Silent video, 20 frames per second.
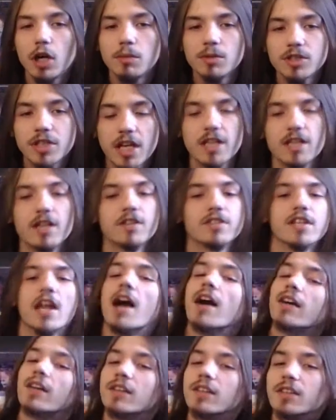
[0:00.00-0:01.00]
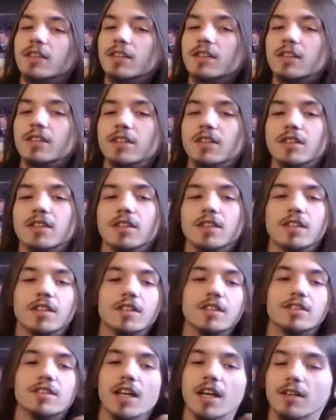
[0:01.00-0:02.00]
8 years now.
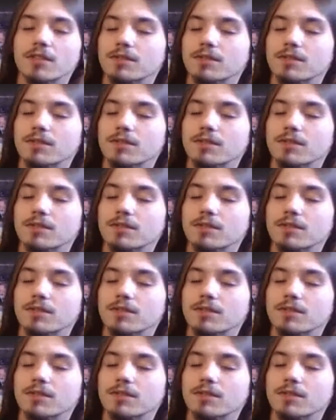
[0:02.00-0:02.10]
So.